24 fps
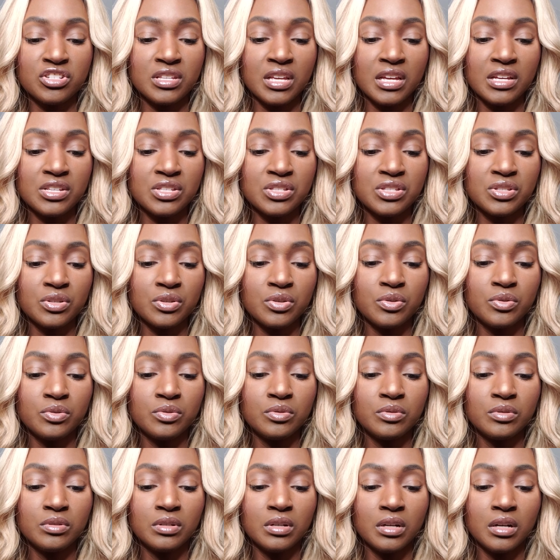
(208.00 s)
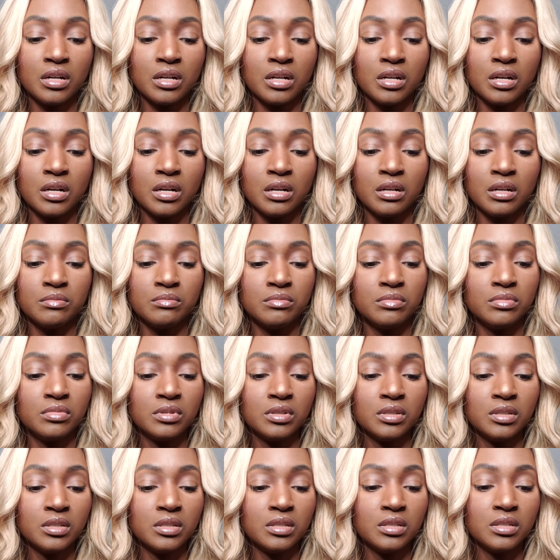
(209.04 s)
has to go. So
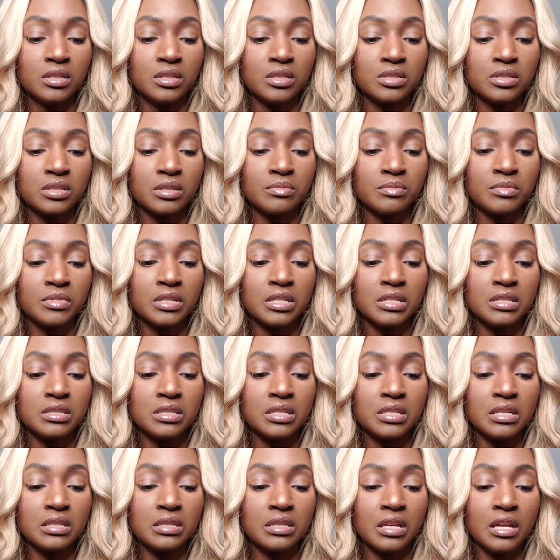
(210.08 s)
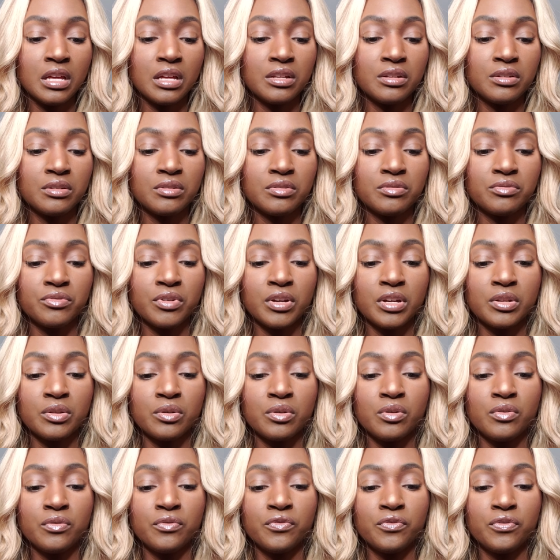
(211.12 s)
I'm gonna take that right
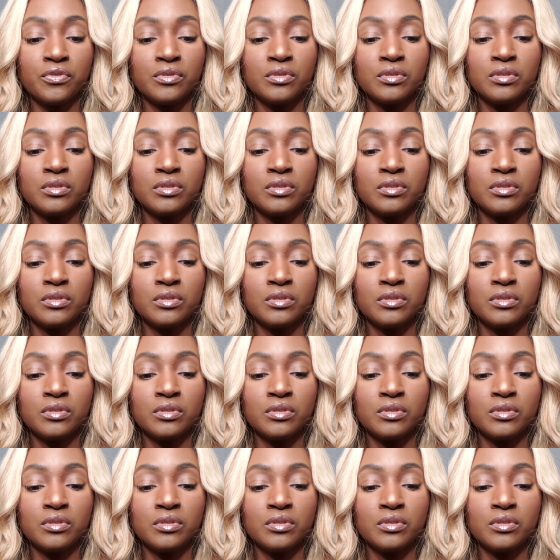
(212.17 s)
off.